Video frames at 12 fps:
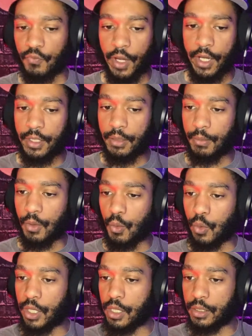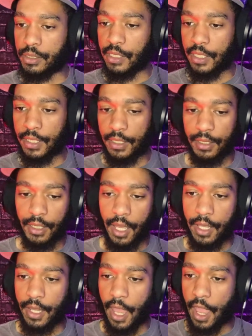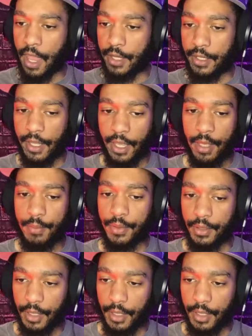random or weird thing like had to happen.